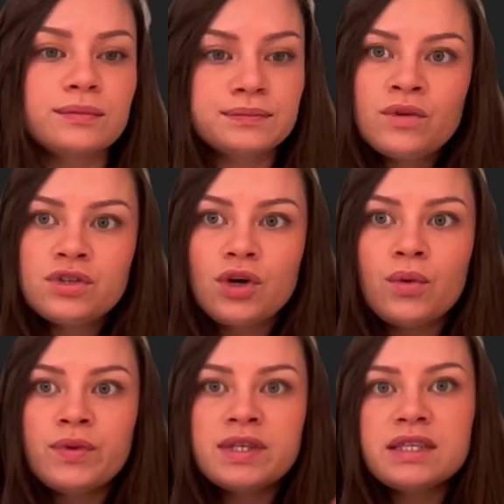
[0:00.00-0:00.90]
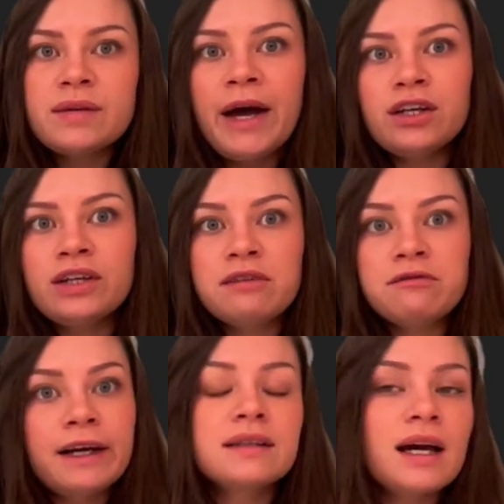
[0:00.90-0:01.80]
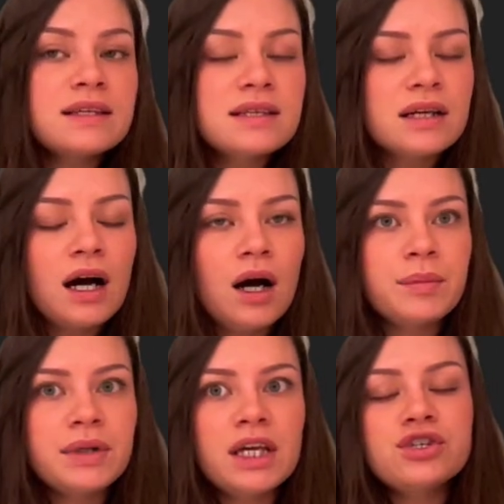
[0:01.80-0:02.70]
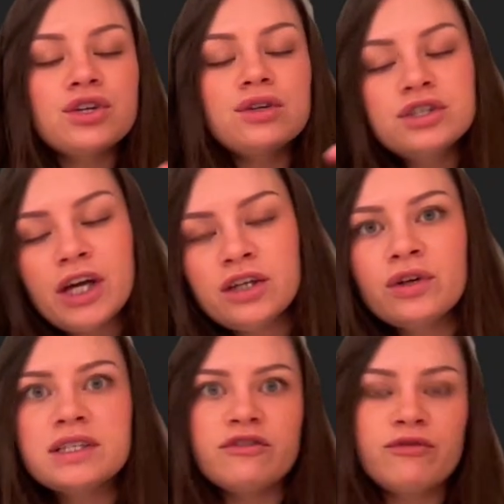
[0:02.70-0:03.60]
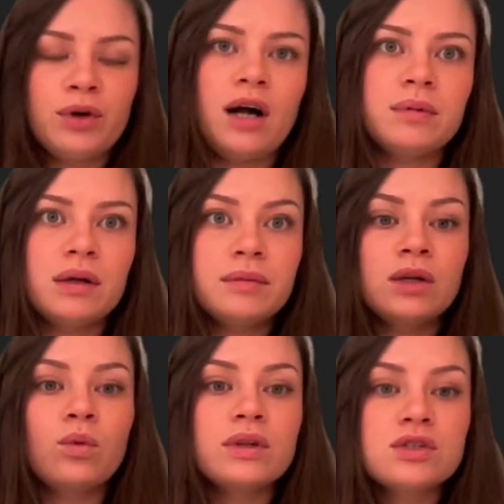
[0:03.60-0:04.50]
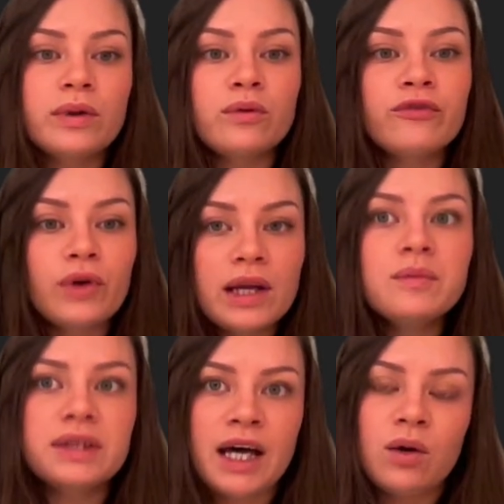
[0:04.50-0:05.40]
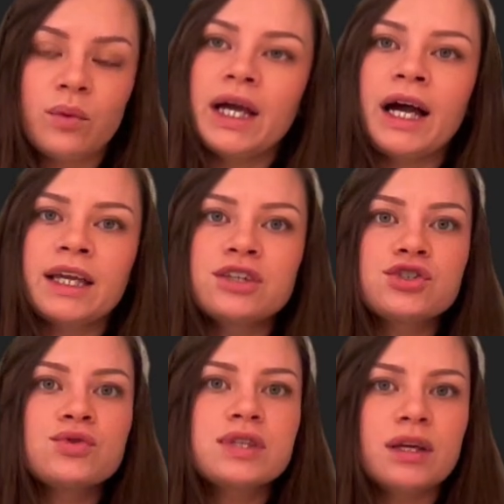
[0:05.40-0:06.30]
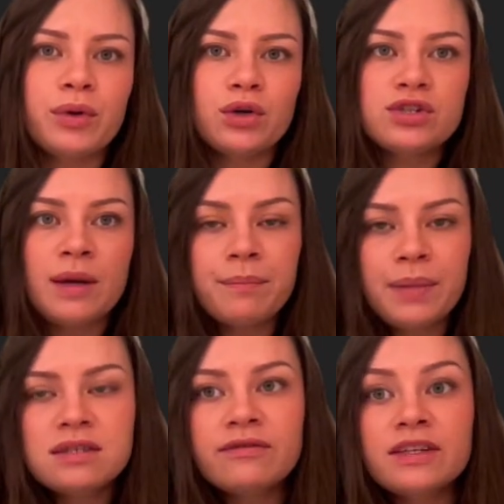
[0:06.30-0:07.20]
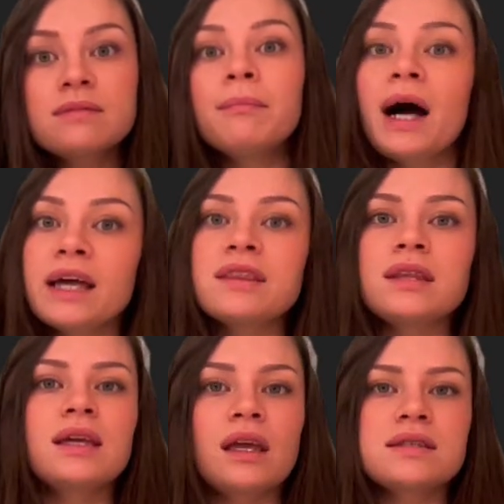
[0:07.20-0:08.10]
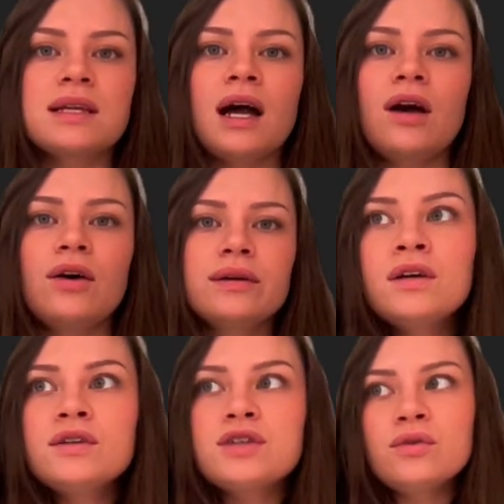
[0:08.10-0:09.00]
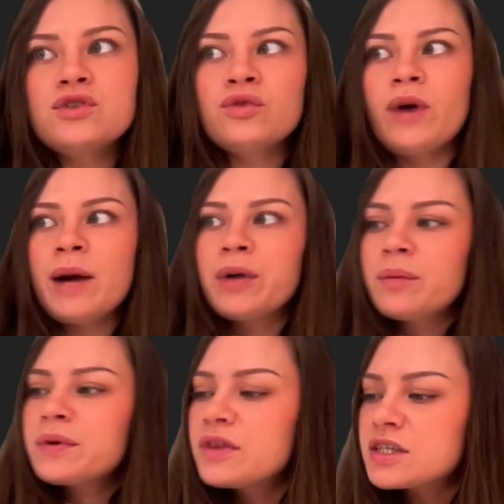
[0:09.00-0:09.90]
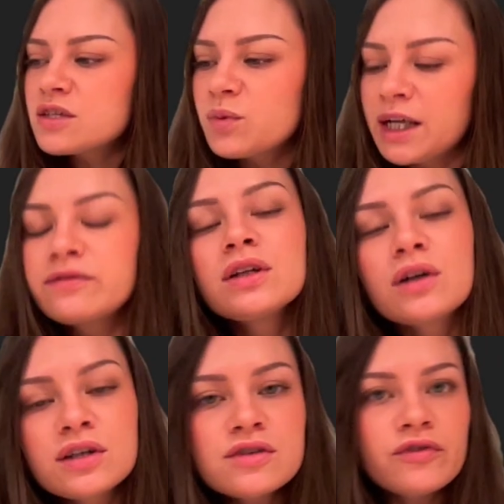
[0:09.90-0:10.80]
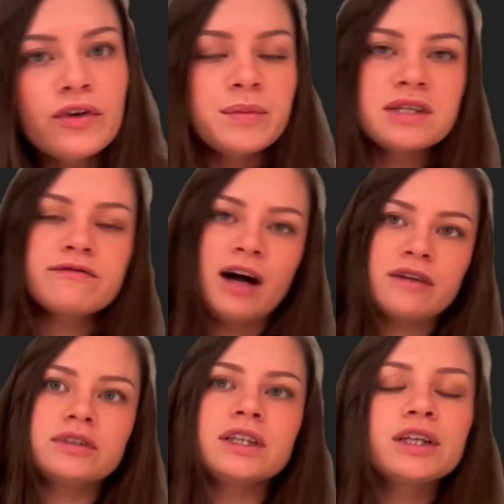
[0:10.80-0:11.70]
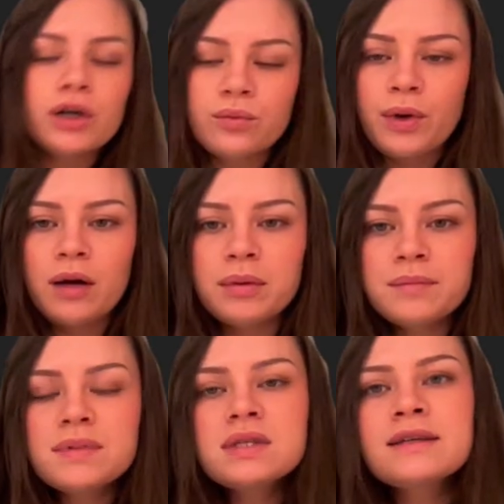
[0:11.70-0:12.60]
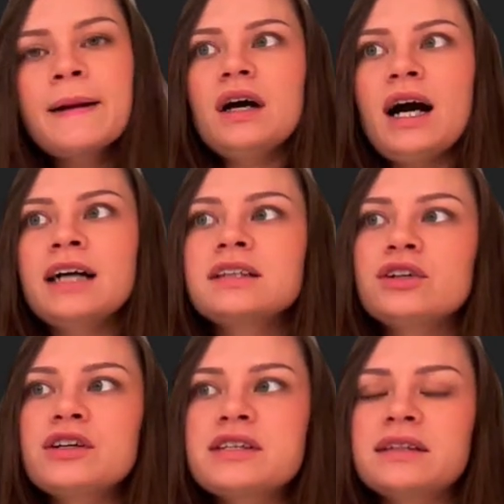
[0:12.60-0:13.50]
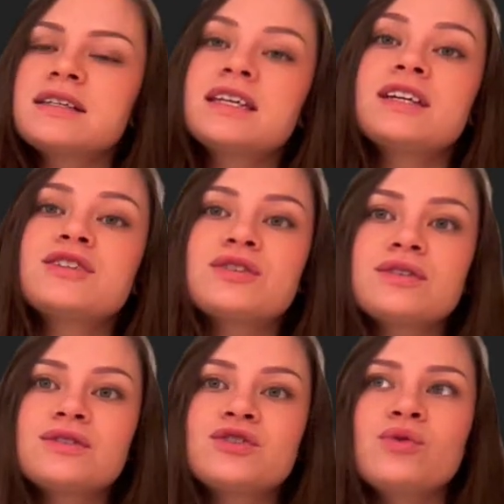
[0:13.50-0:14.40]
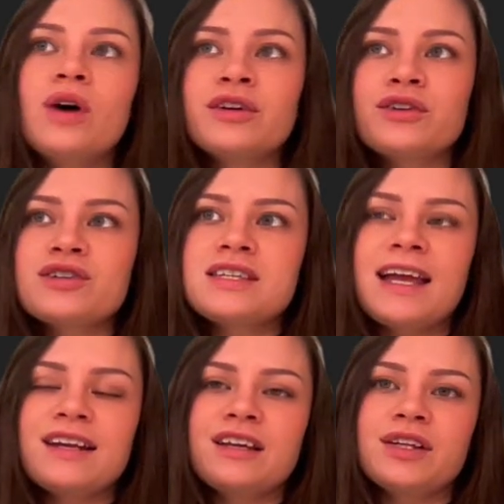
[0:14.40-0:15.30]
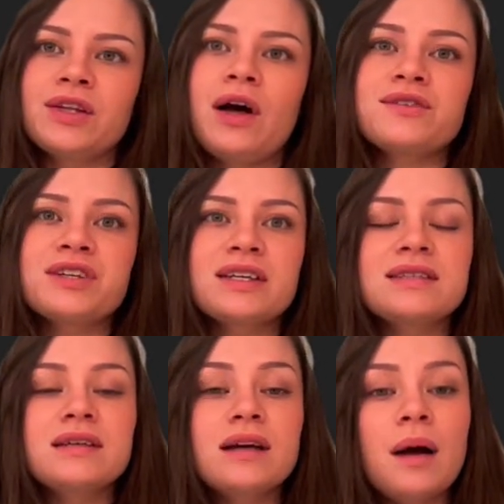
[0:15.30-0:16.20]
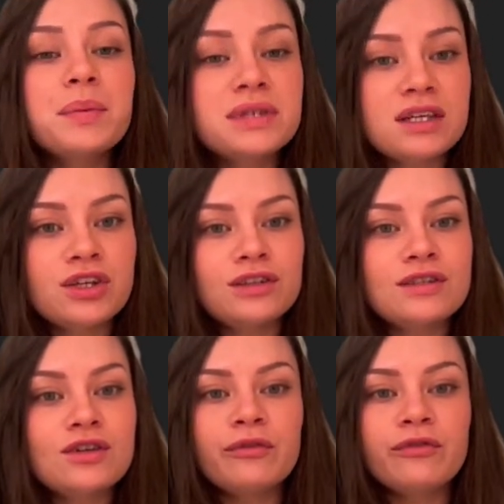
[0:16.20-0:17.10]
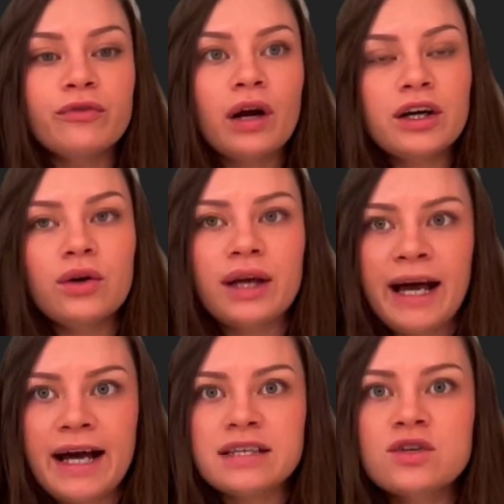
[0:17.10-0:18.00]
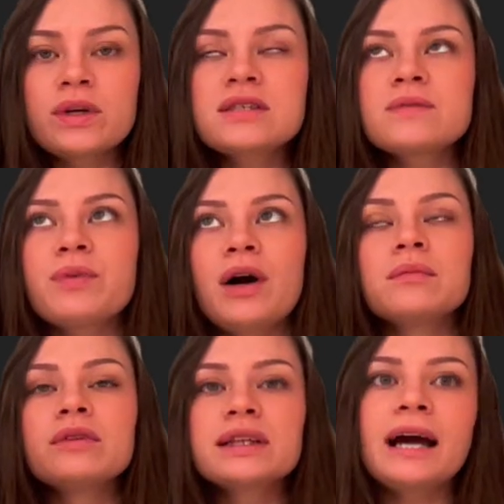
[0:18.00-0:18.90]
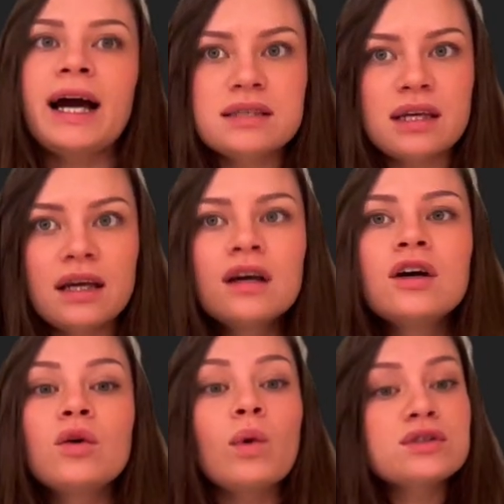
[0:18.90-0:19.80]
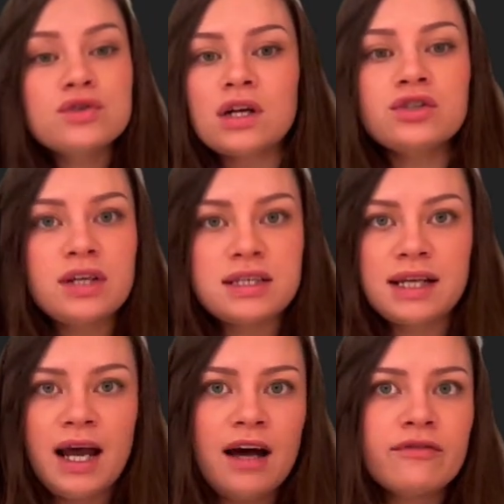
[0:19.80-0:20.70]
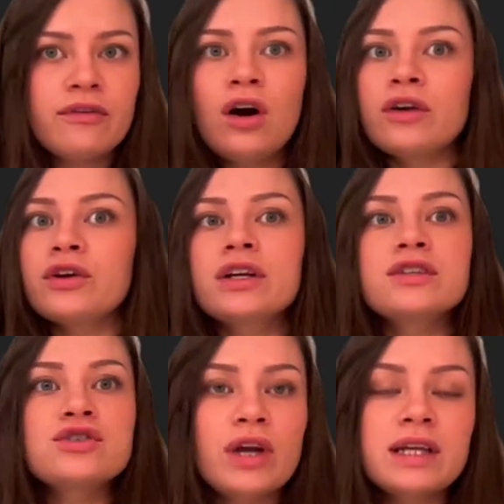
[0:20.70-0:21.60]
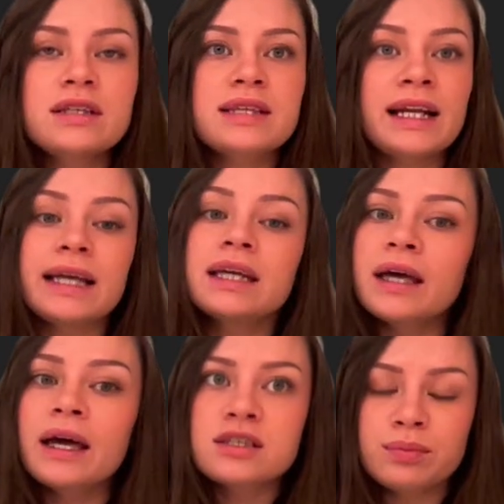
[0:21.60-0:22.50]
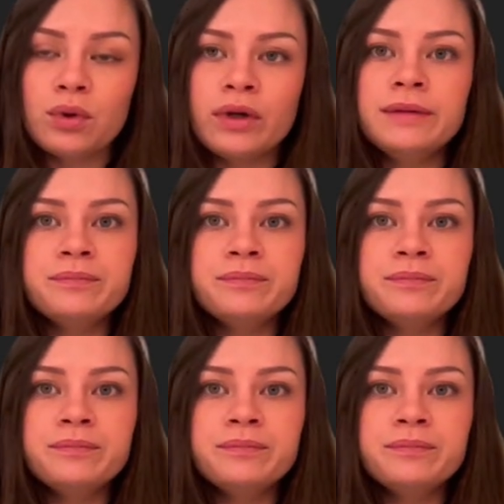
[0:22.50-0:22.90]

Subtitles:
So this is a pattern I recognize as a combination generative problem, and once we frame it that way, I can choose the approach that best fits my thinking style. So to wrap up, this is what I've learned from these 5 Leetcode problems. I learned that the key to understanding the logic is decomposition. So before I code, I ask, what is this problem really asking? What structure does it have? Are there constraints that I can exploit?